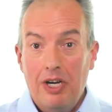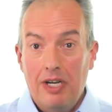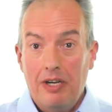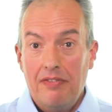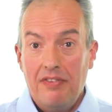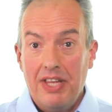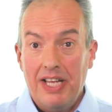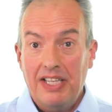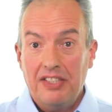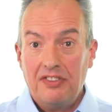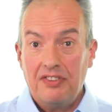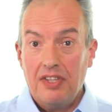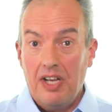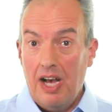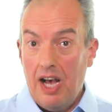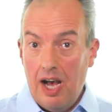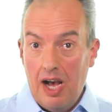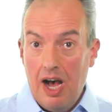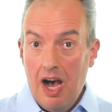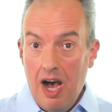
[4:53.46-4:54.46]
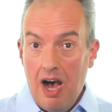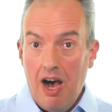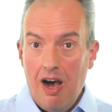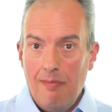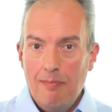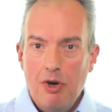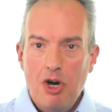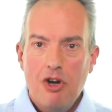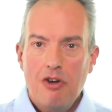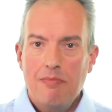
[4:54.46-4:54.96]
of this aha
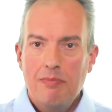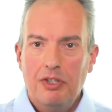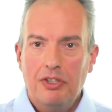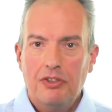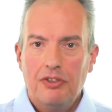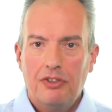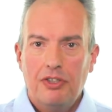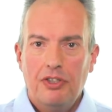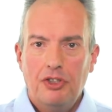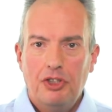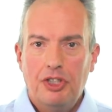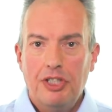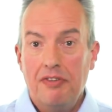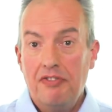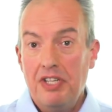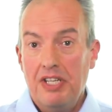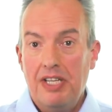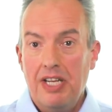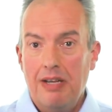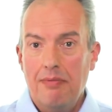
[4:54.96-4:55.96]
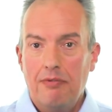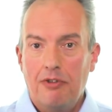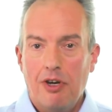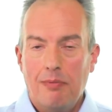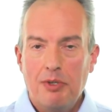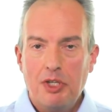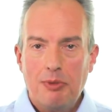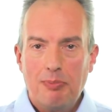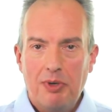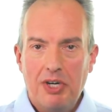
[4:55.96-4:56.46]
moment shifted him from
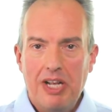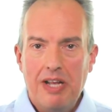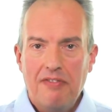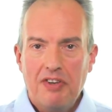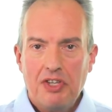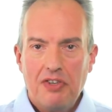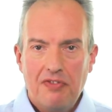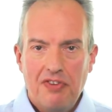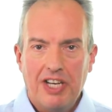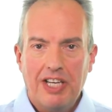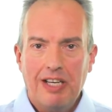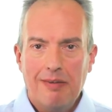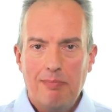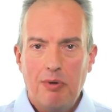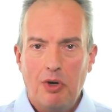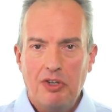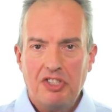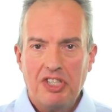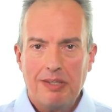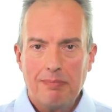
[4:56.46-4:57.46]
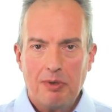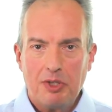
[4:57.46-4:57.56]
his previous finger-pointing